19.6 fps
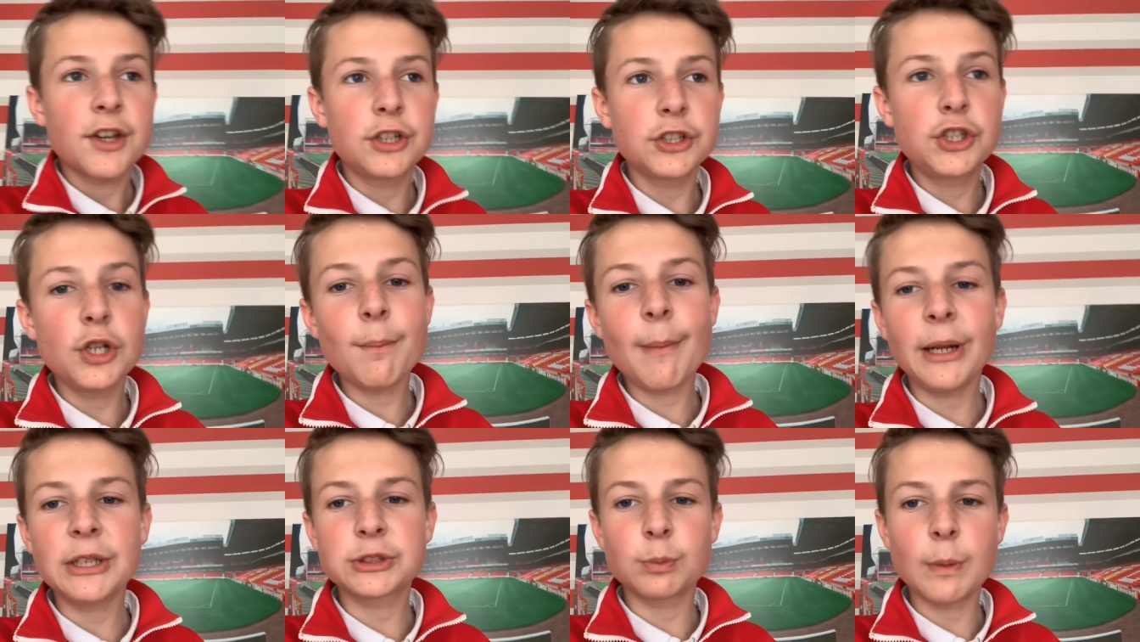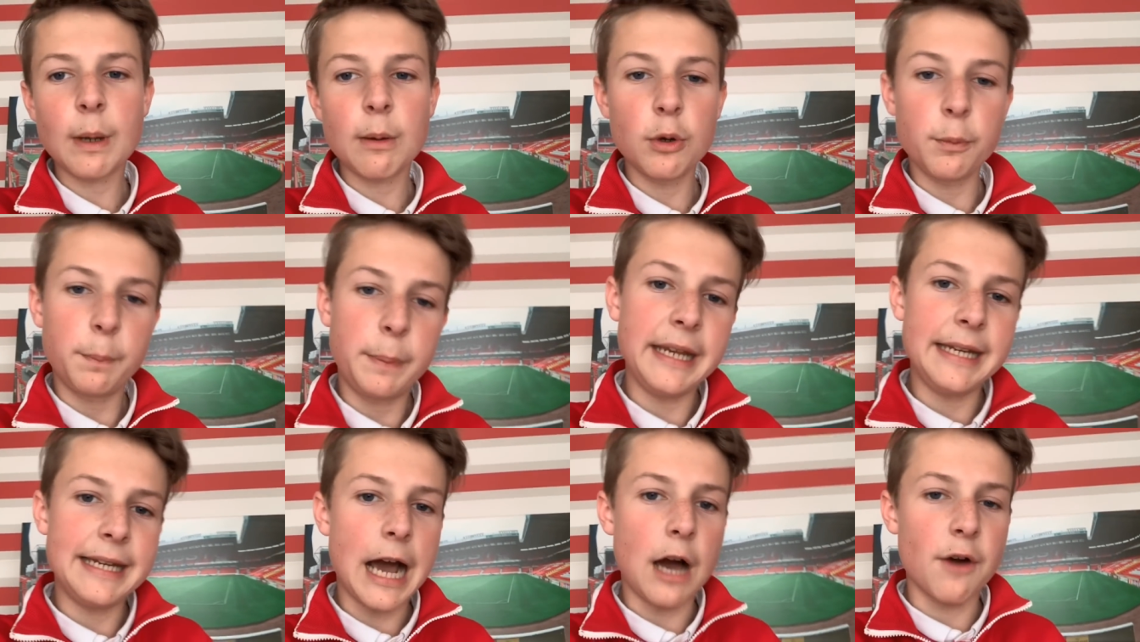could you imagine where we'd
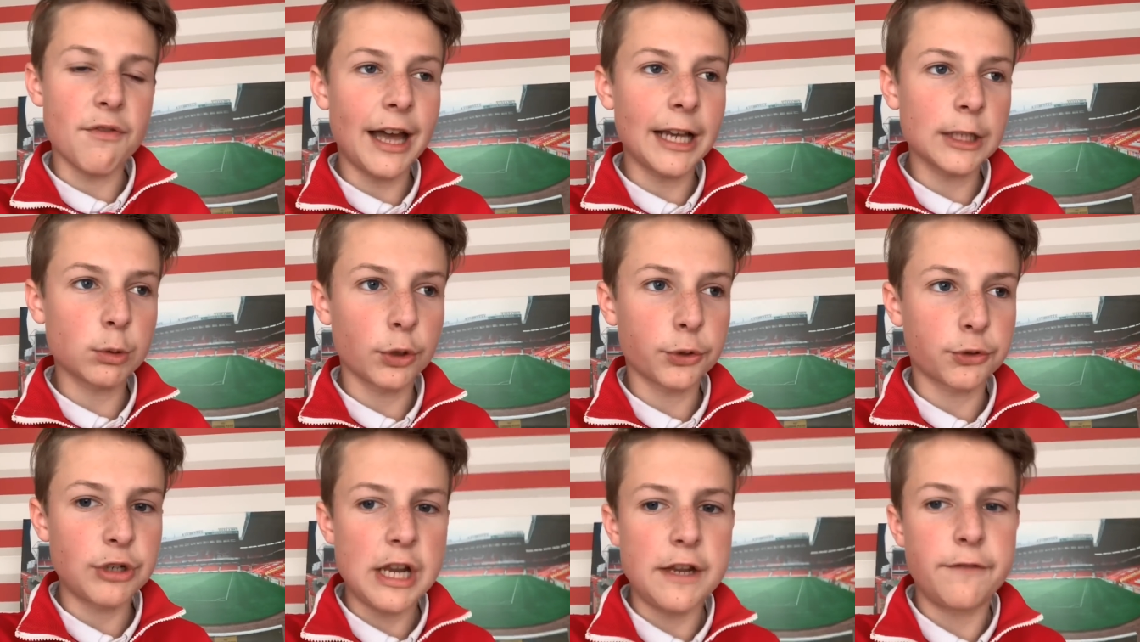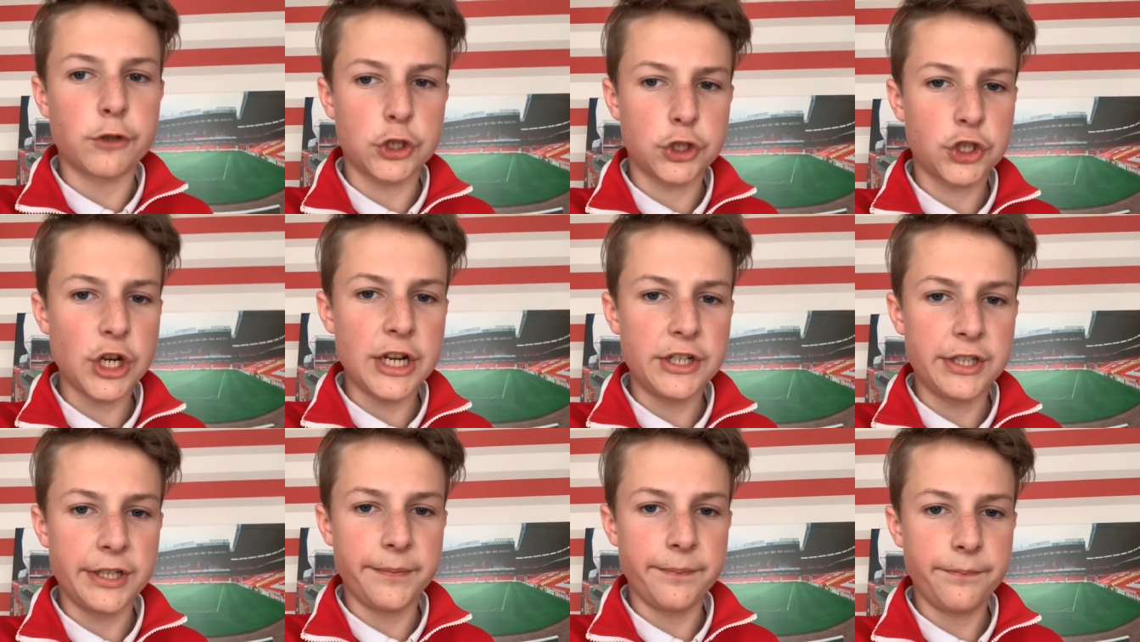be now? That's what's really
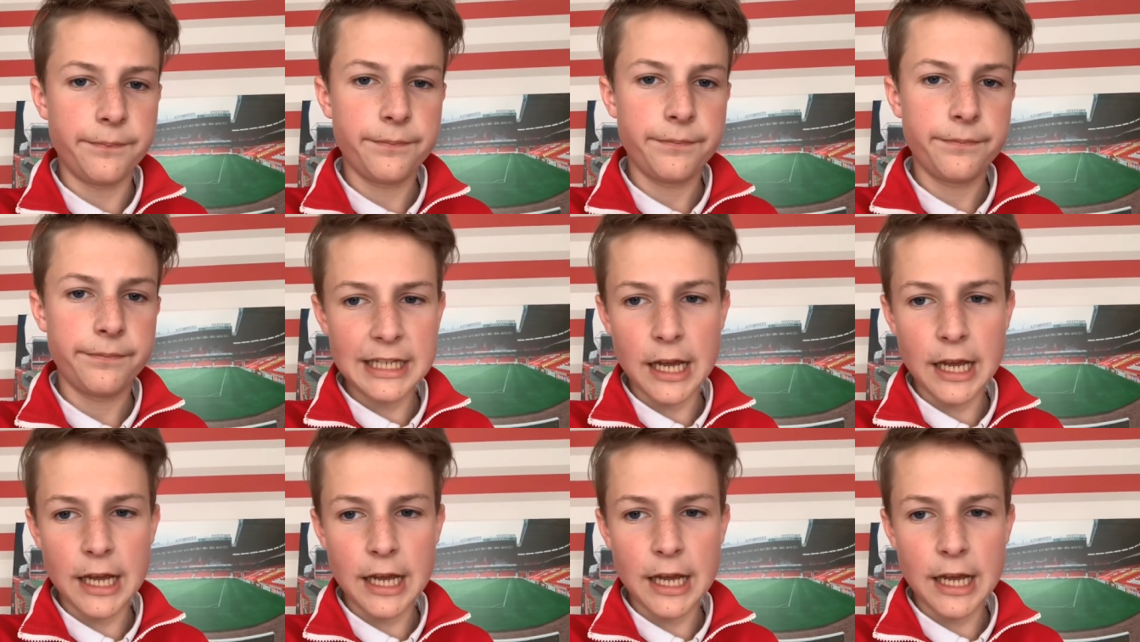frustrating.